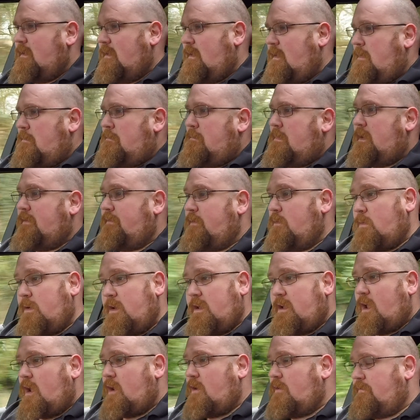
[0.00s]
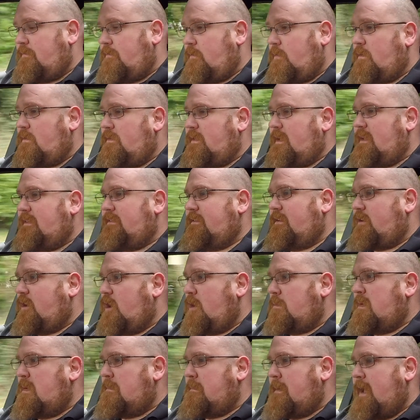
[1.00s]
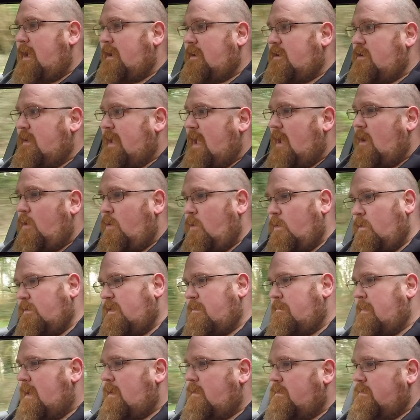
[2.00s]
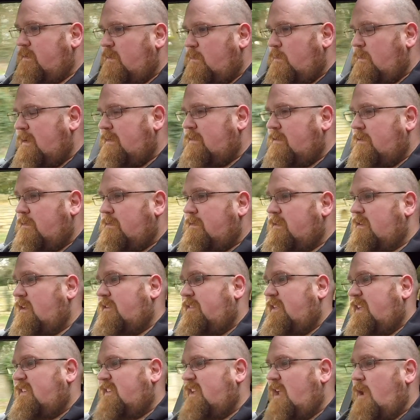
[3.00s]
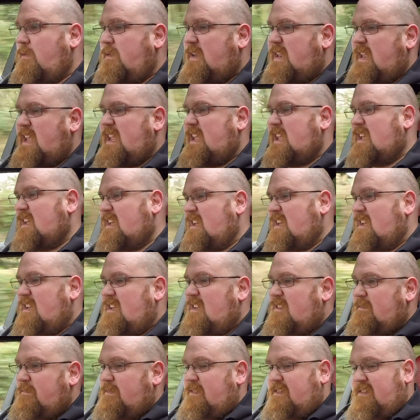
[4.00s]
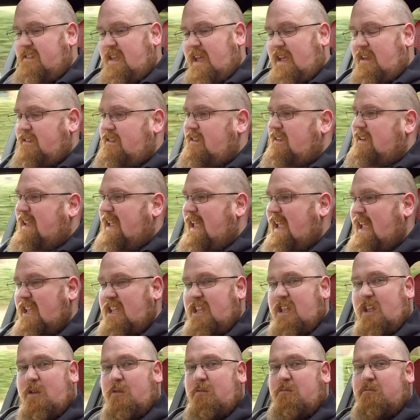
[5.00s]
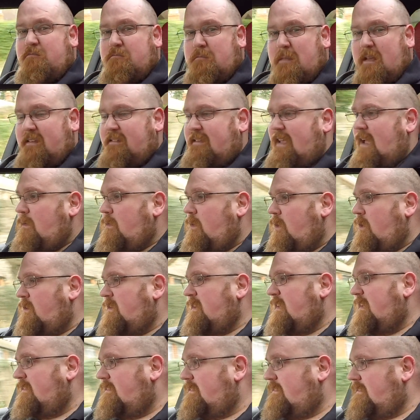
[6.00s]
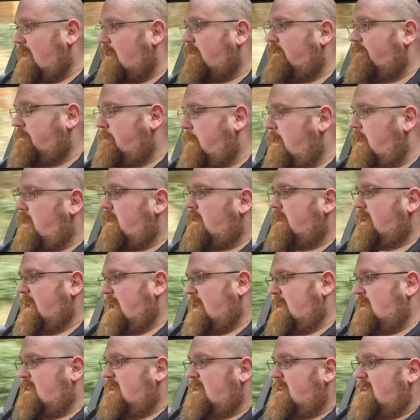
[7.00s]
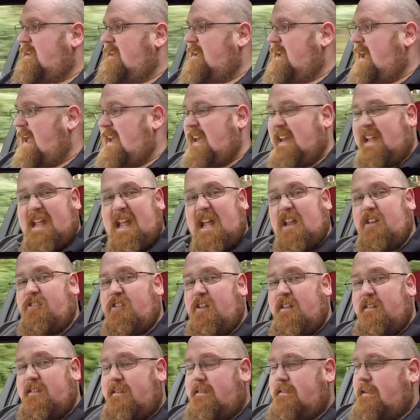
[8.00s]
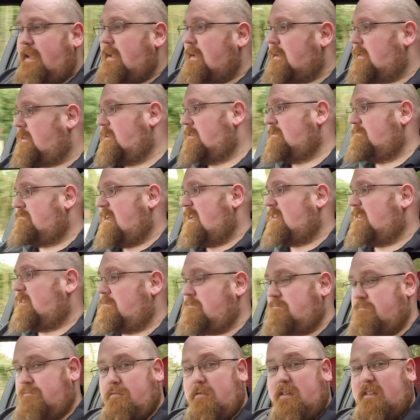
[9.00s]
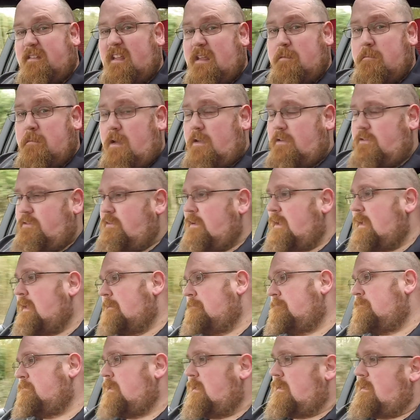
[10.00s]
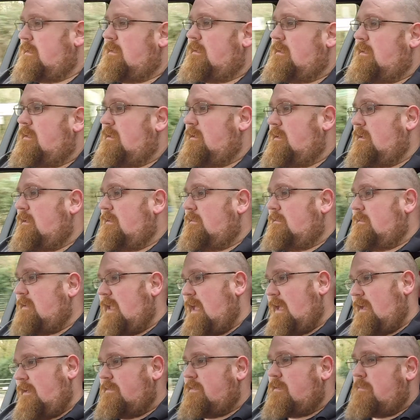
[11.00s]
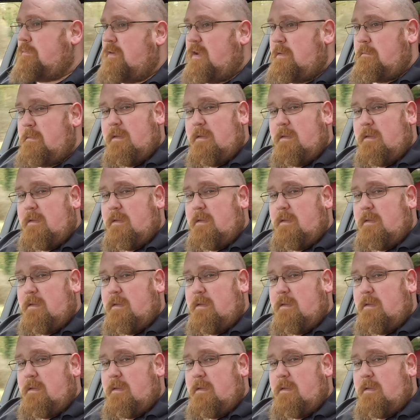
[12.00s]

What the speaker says: But if you want to go for the Takumi pack, you get all the bells and whistles, and I think the only standard kit you miss out on is self-parking and a kitchen sink. That's pretty much it. So yeah, the Premium